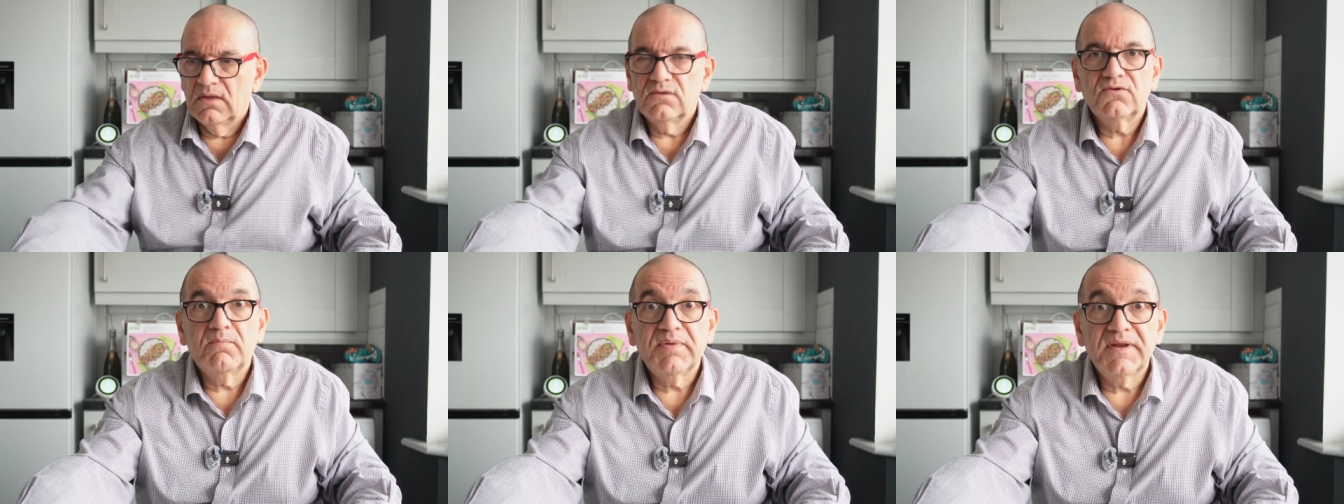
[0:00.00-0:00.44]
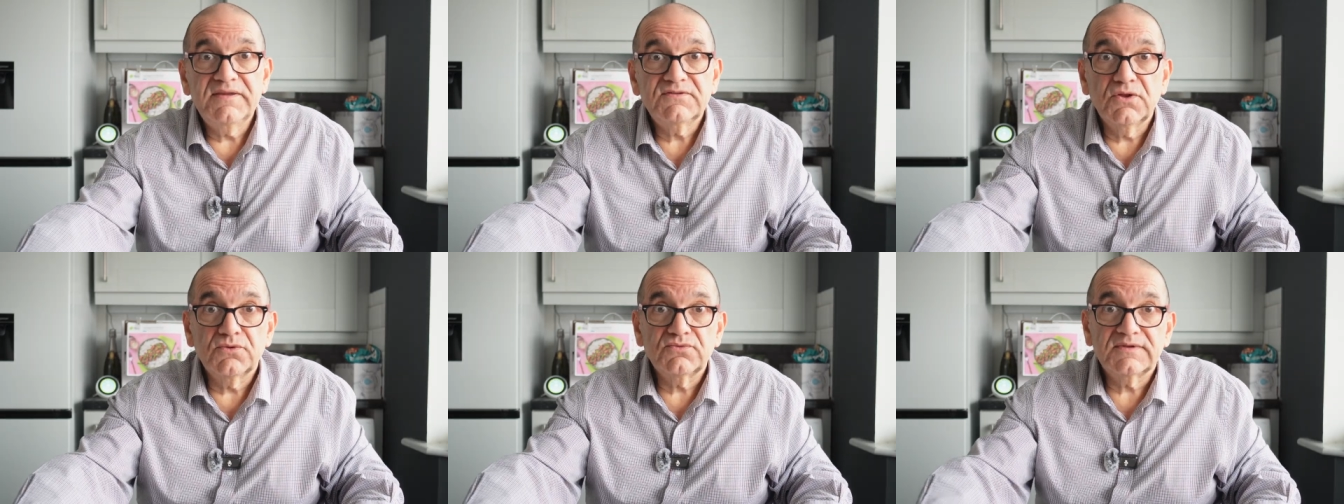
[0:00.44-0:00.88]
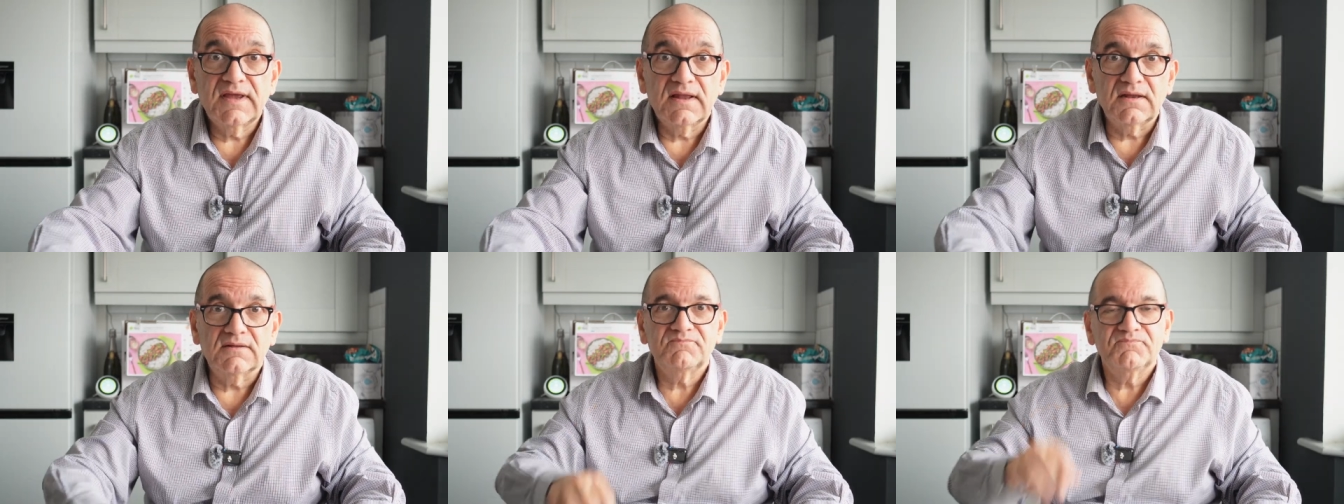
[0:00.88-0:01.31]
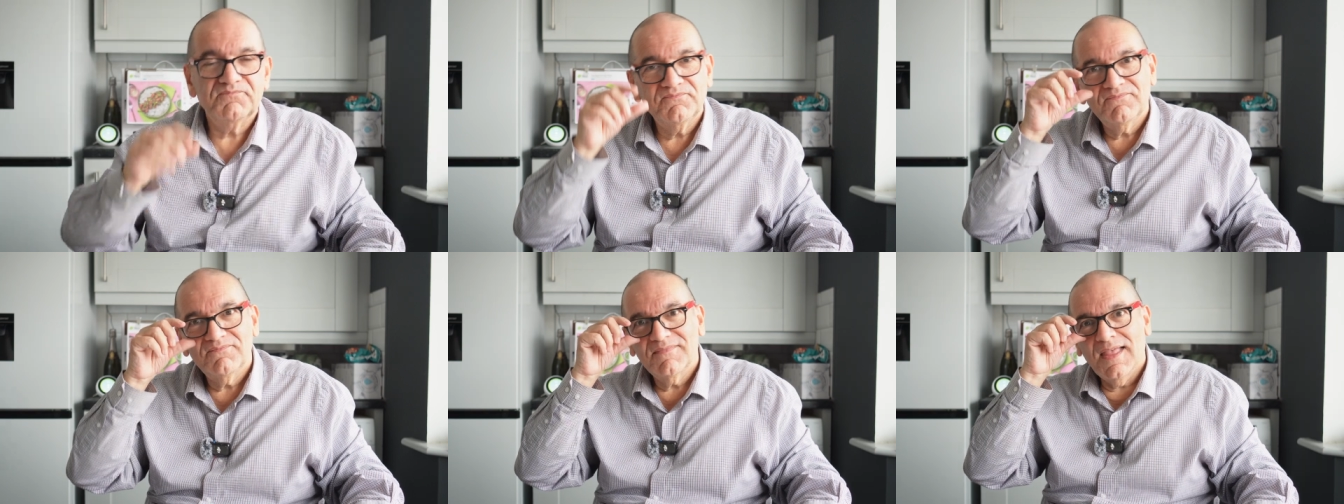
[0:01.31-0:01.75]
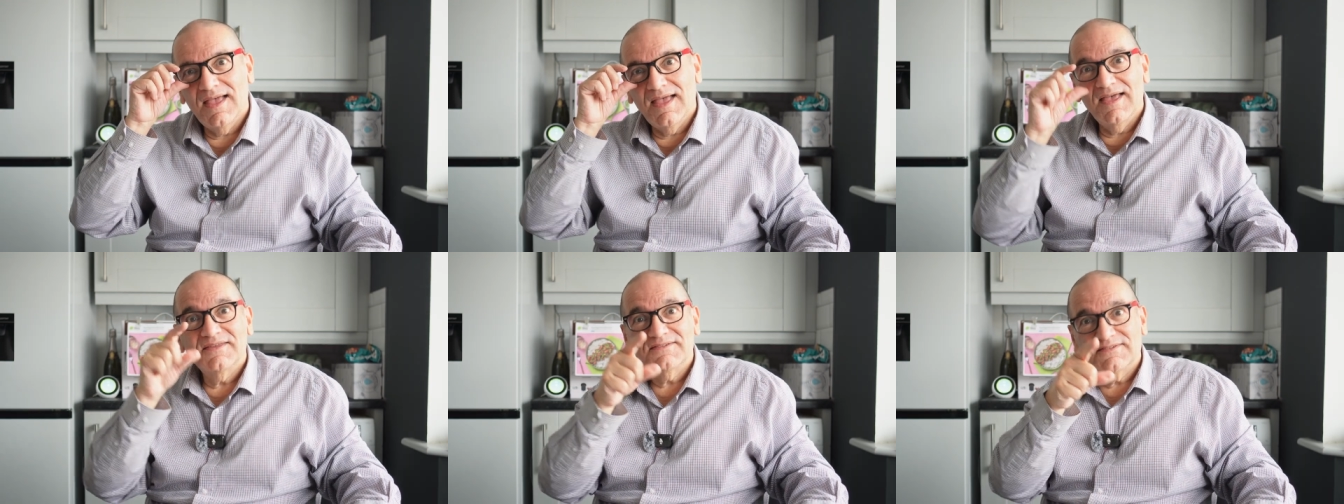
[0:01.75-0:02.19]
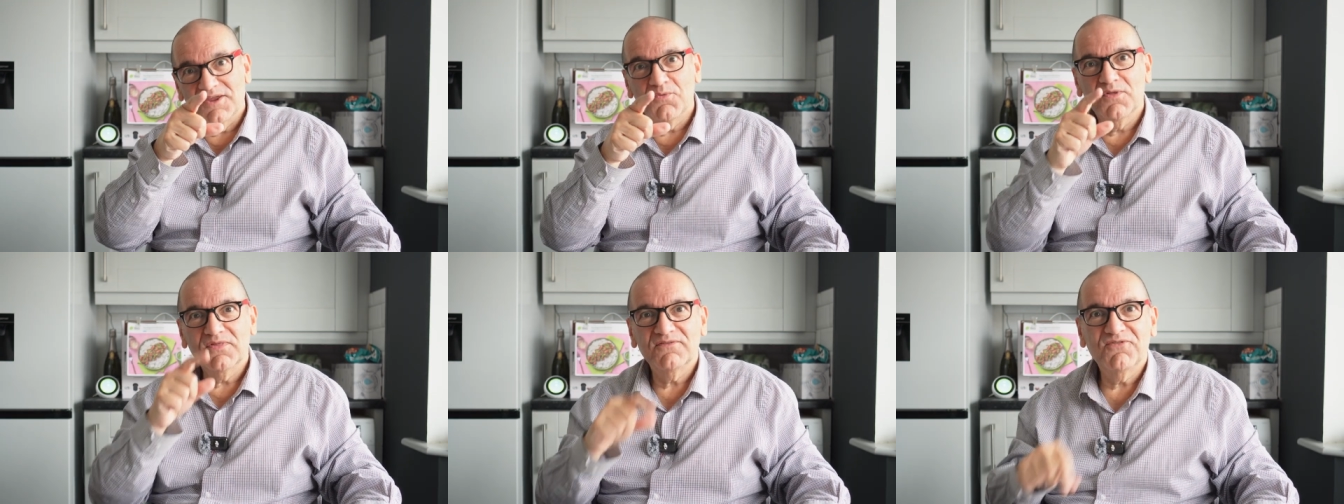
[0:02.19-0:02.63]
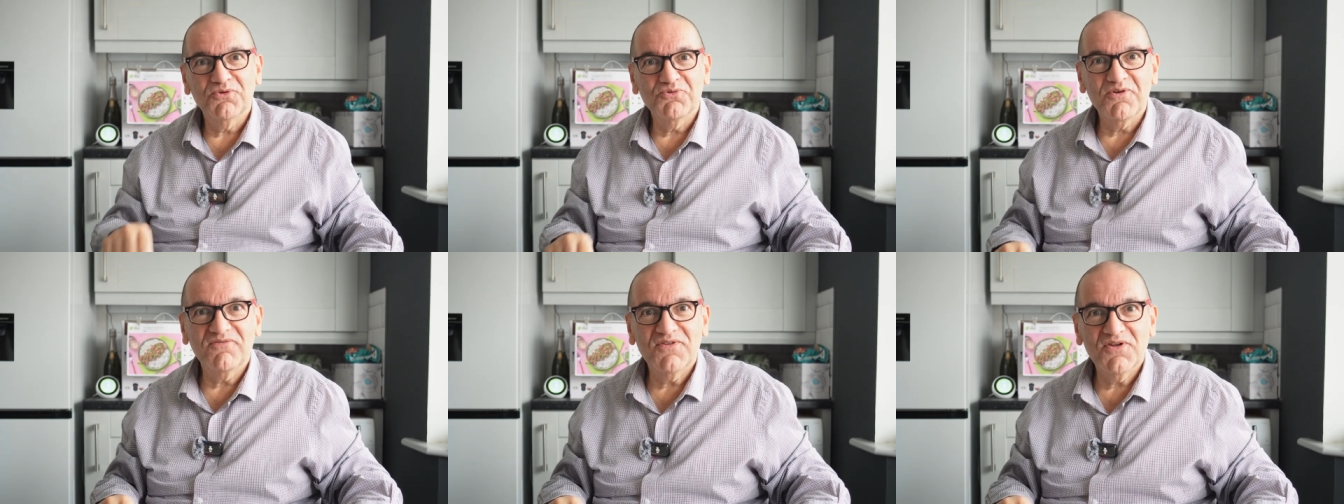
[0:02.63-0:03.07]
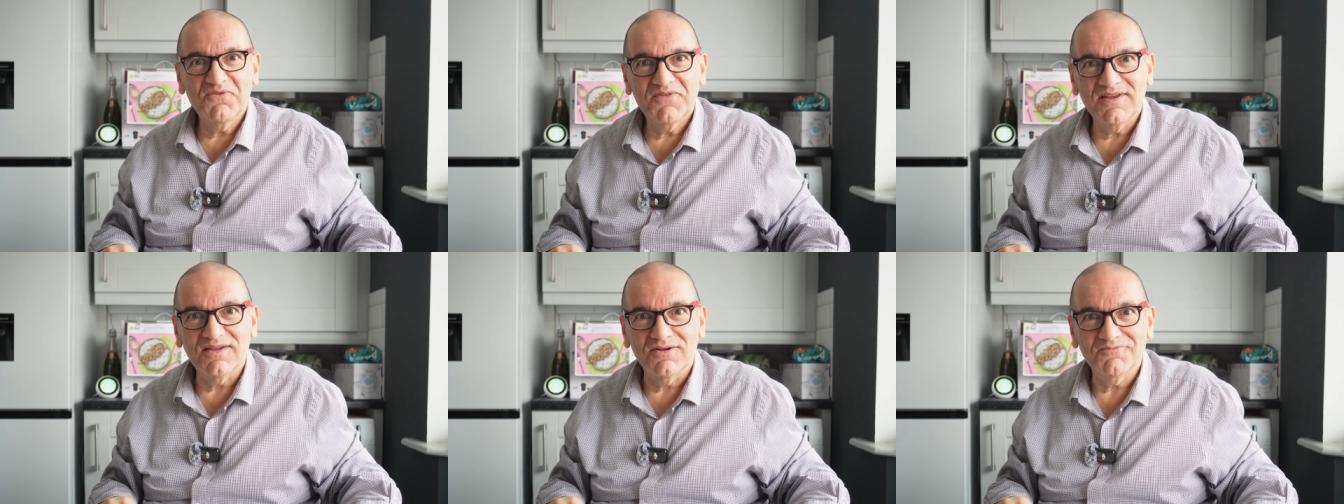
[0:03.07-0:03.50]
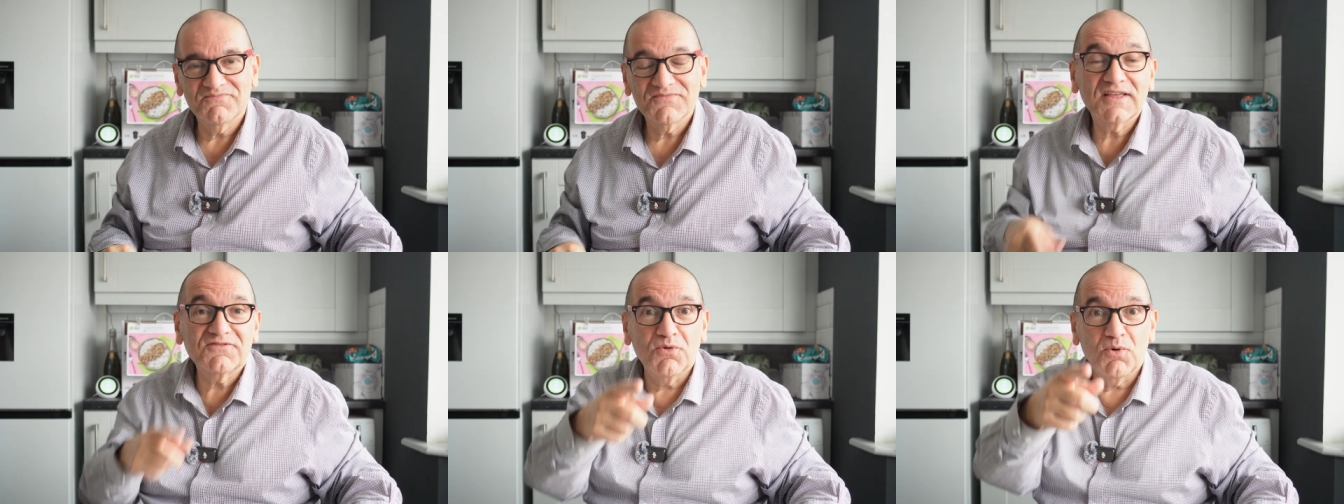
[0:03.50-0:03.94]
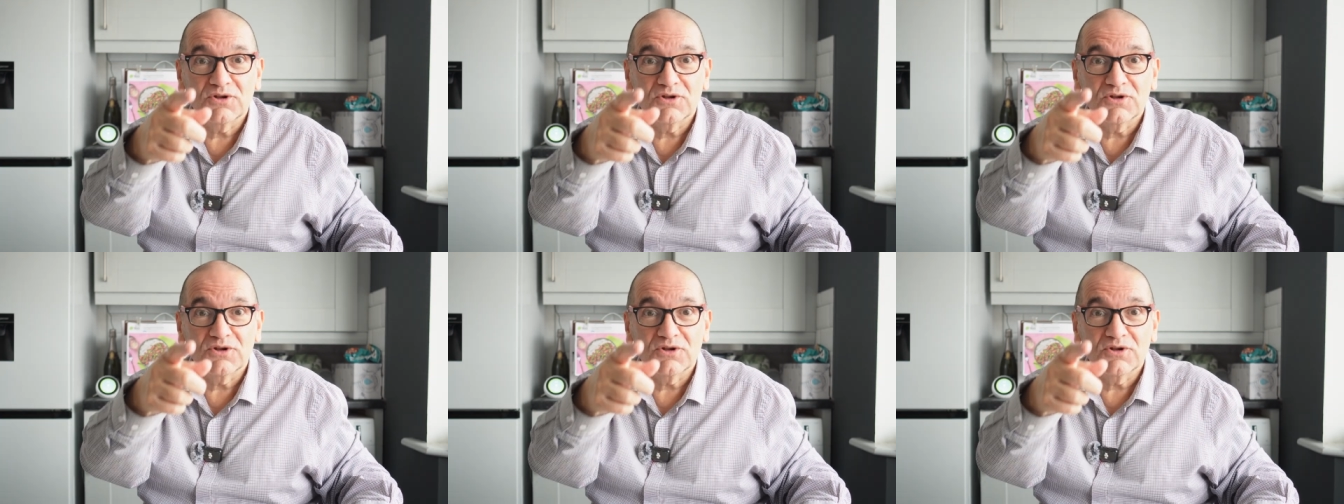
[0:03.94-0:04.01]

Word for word: So please don't tell her. See you on the full review video. Thanks for